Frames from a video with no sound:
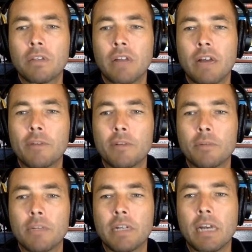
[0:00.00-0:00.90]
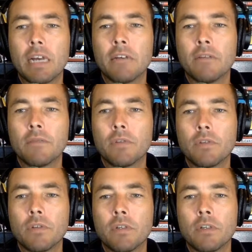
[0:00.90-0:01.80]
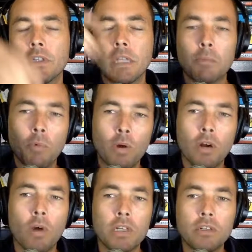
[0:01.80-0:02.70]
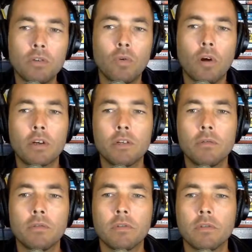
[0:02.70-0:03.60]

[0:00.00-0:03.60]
the live stream today, number one question, who are you?